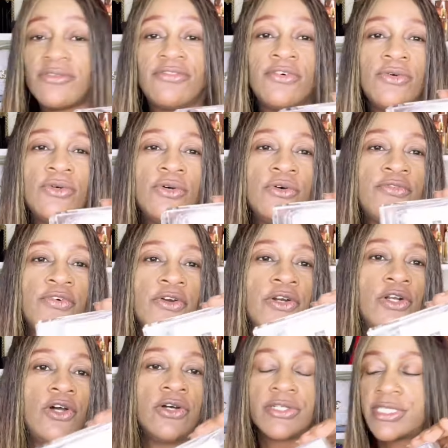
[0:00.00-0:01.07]
for
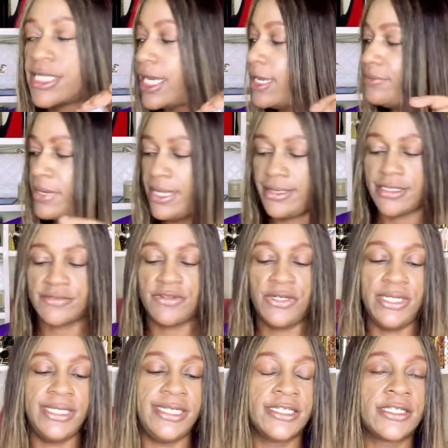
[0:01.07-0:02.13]
a long time, and there's
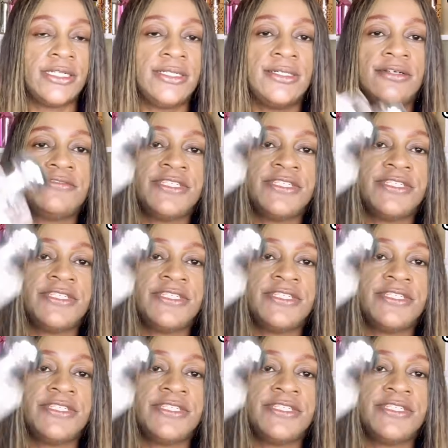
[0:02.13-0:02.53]
very little of